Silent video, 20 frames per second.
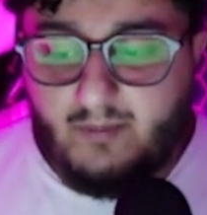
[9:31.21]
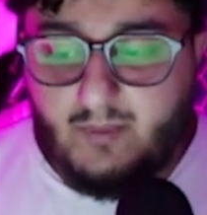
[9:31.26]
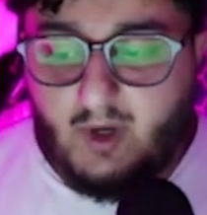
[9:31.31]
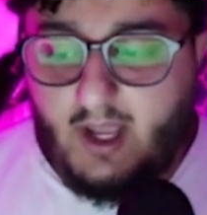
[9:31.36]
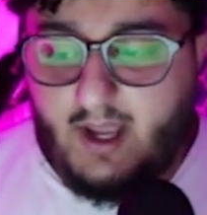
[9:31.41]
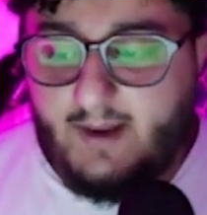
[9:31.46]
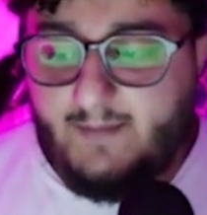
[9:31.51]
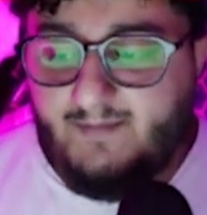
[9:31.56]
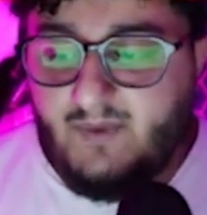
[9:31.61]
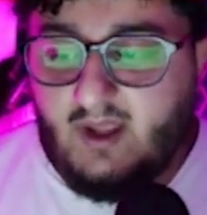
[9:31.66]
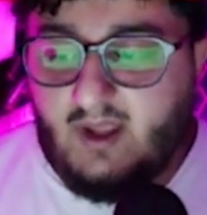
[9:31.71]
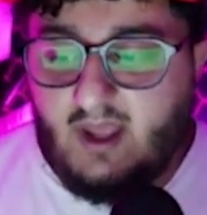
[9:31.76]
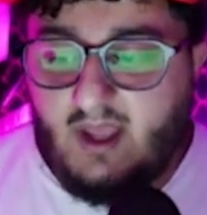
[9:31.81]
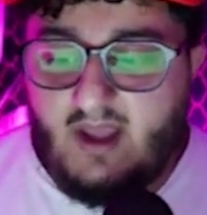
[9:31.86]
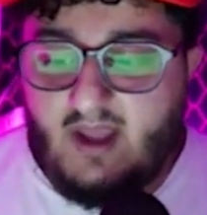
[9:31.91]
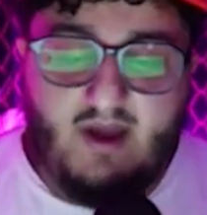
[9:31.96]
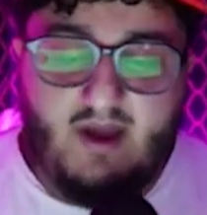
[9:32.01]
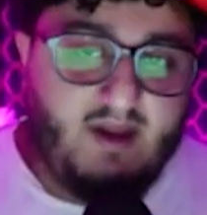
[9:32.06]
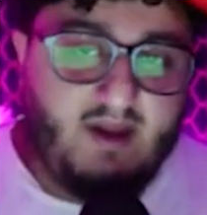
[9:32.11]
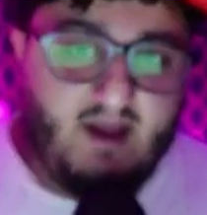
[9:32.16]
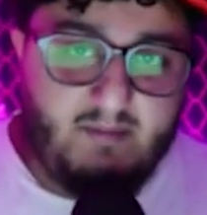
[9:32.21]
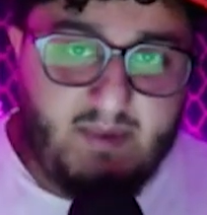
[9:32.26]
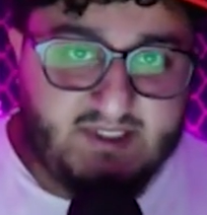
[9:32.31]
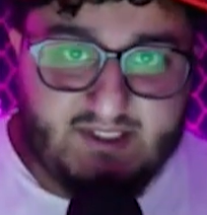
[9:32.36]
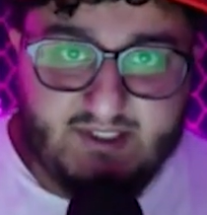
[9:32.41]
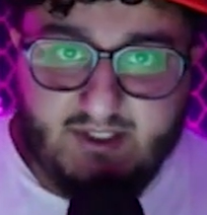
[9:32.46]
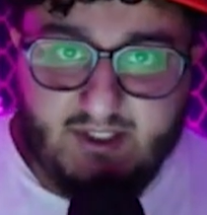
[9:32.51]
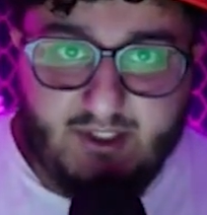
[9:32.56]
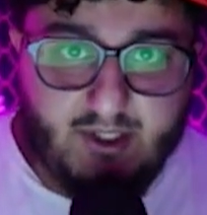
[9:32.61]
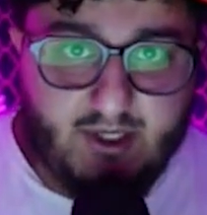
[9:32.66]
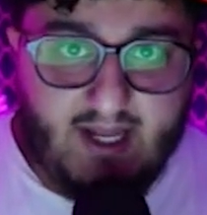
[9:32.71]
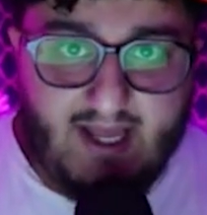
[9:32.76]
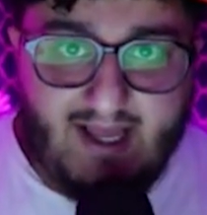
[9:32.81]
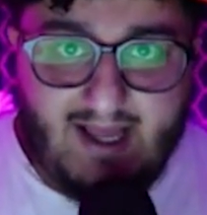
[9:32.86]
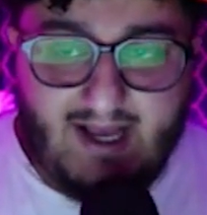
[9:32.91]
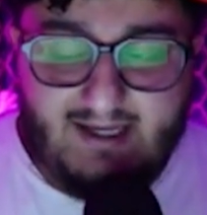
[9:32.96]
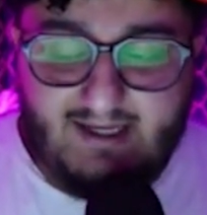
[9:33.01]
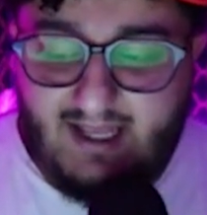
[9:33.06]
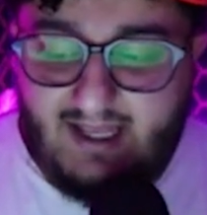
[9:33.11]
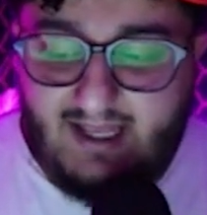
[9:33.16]
Okay. And then basically you're going to
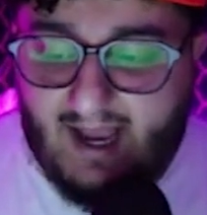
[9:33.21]
add a